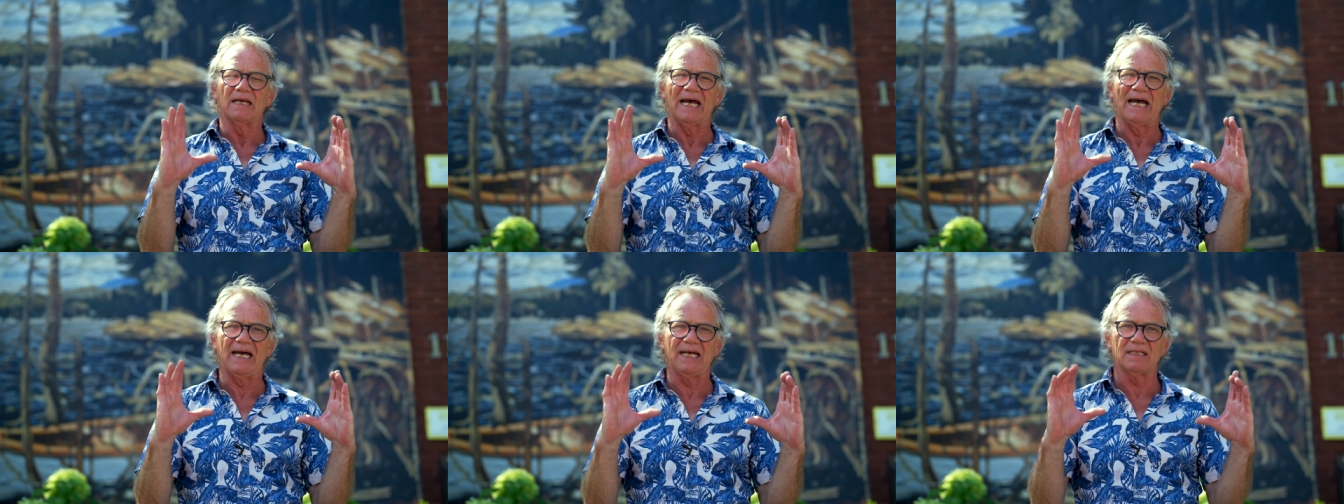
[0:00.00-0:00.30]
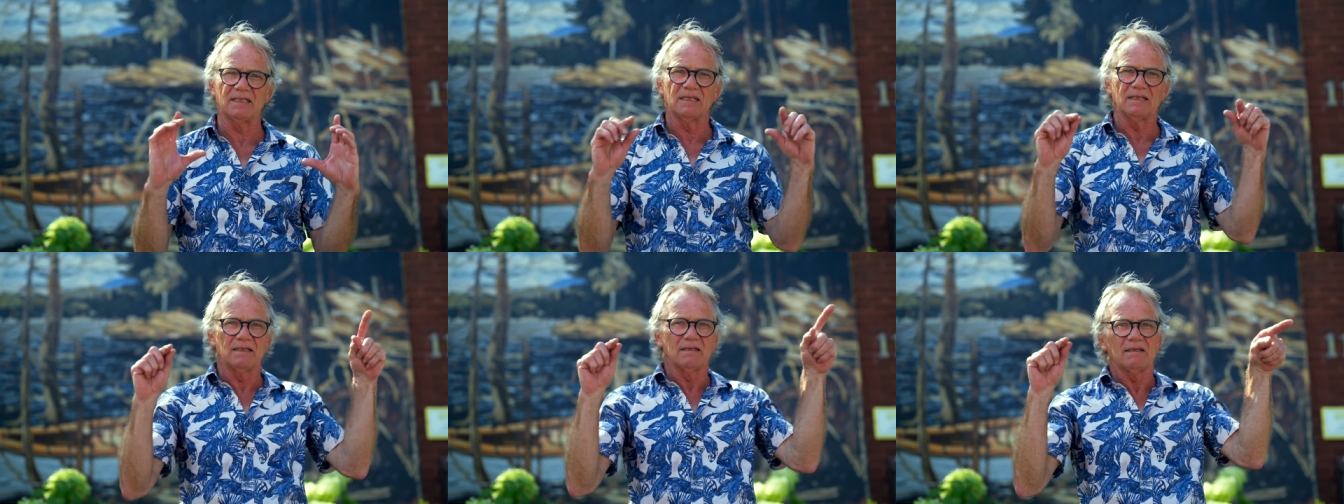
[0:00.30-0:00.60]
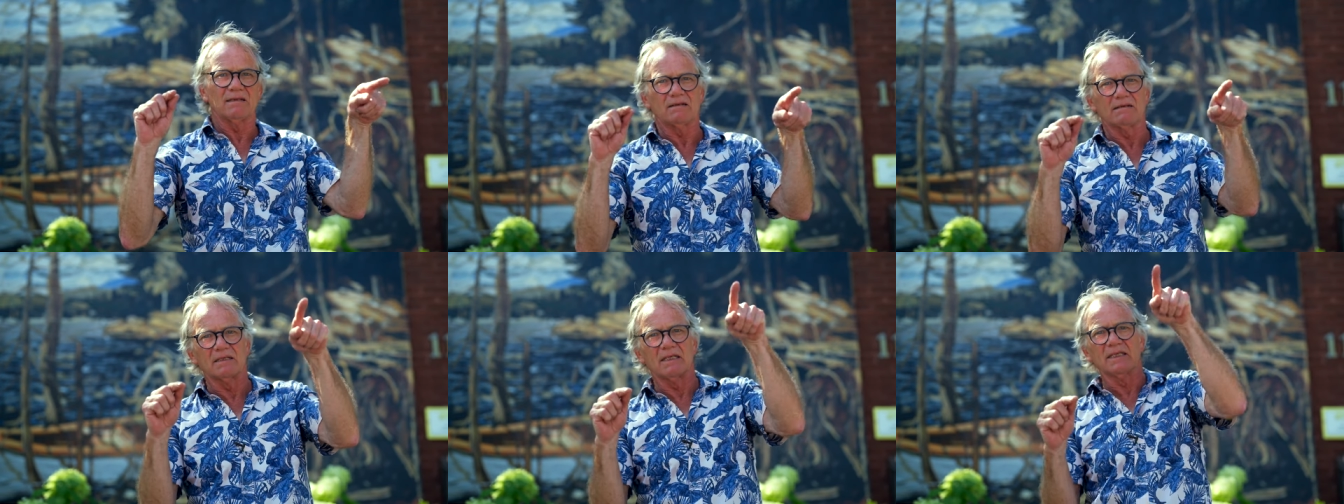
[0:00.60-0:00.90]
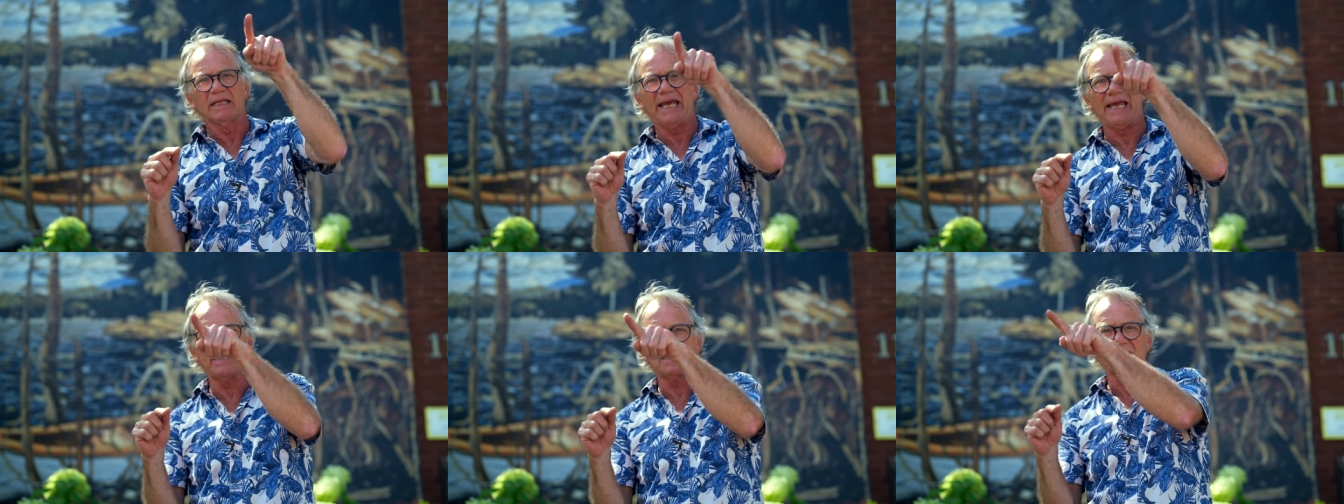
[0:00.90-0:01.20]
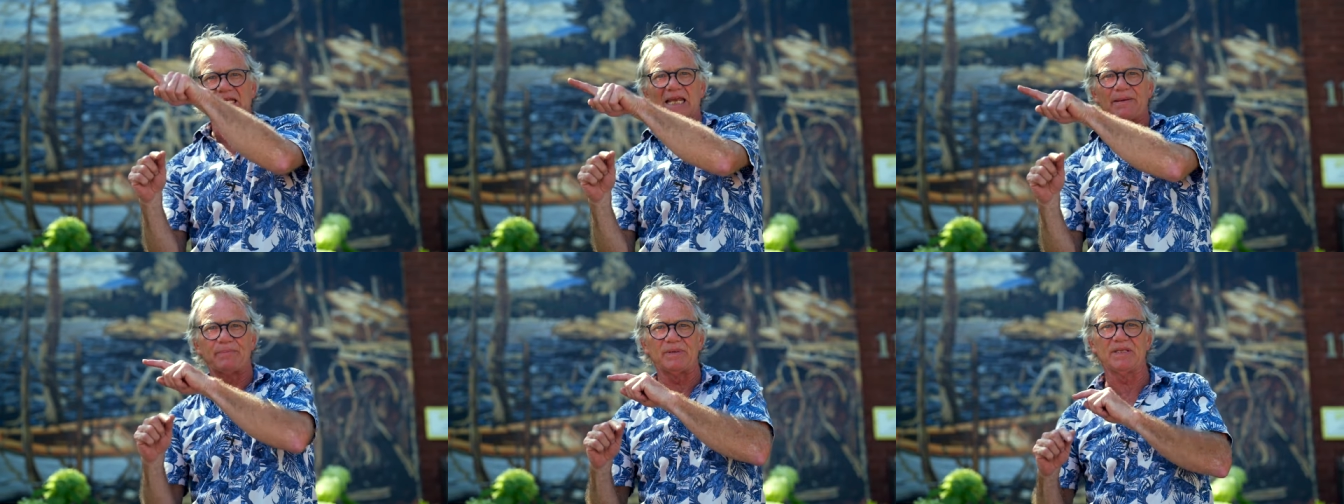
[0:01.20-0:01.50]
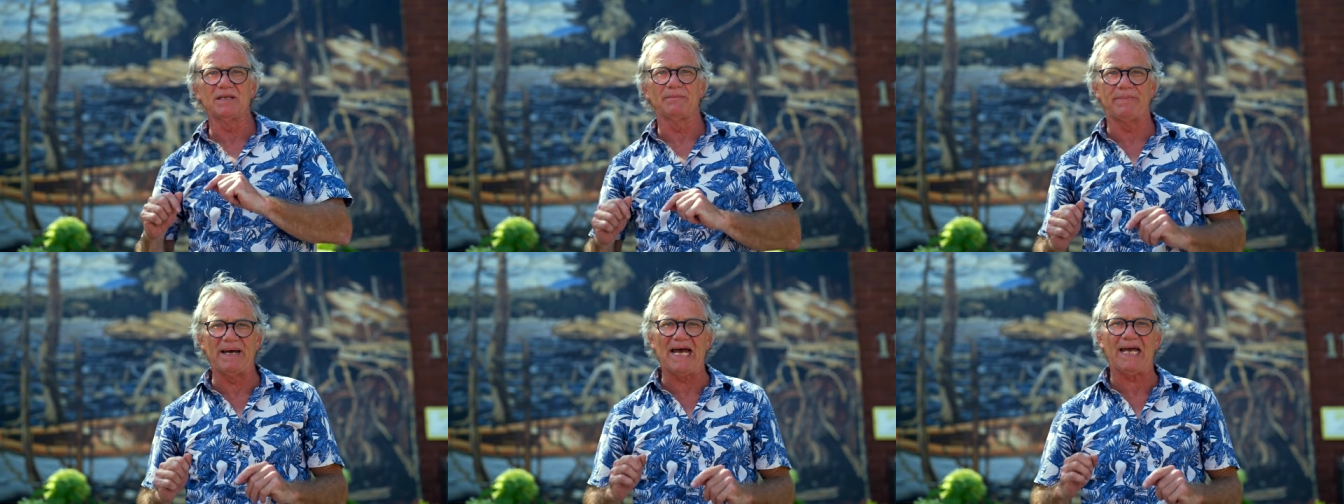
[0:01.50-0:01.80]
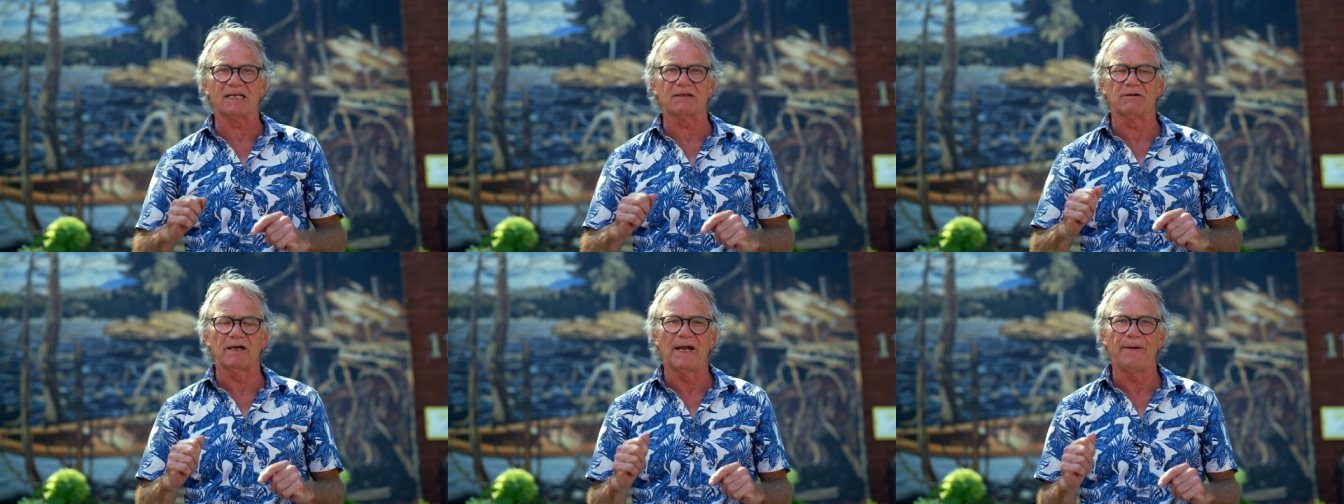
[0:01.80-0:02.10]
at the landscape in the
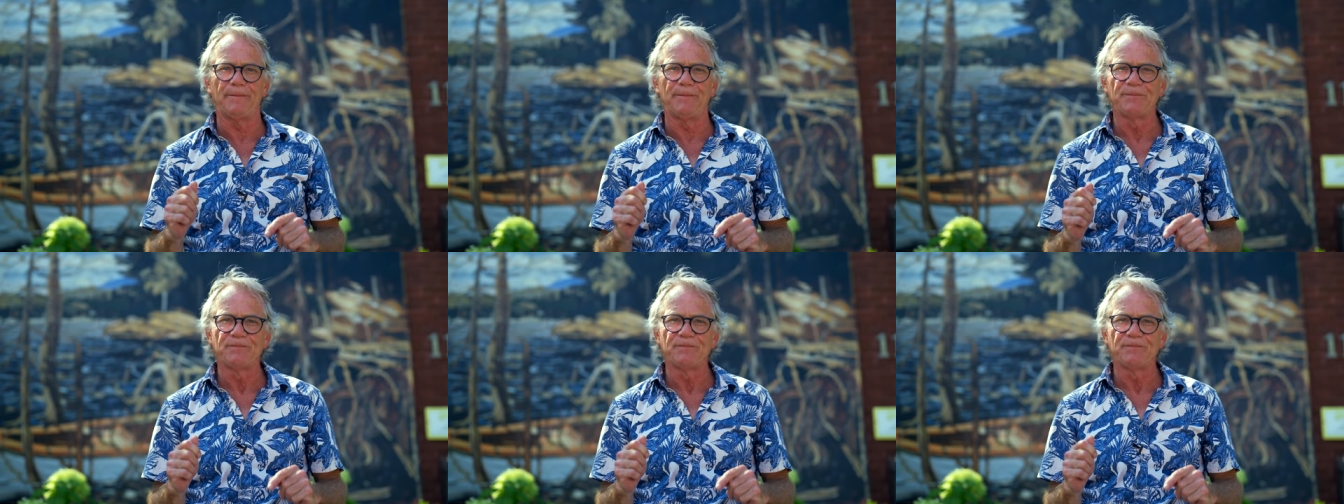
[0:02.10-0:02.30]
background.